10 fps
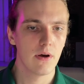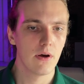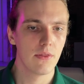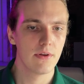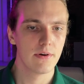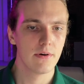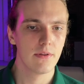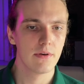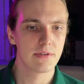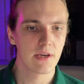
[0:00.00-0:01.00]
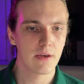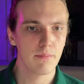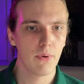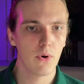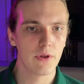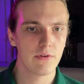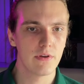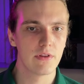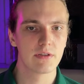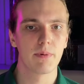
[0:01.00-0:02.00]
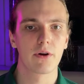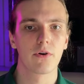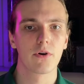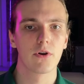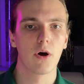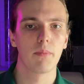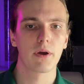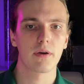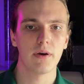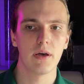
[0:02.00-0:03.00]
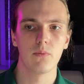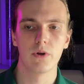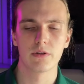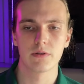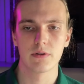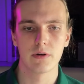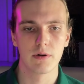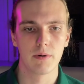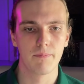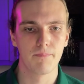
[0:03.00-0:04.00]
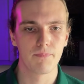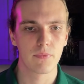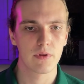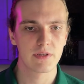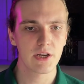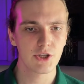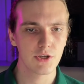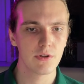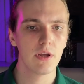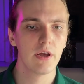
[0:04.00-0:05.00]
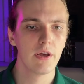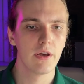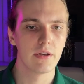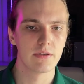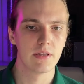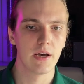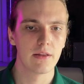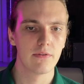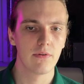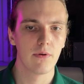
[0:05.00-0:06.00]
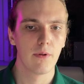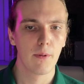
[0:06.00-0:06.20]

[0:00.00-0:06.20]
the second point in this macroeconomic headwinds section is that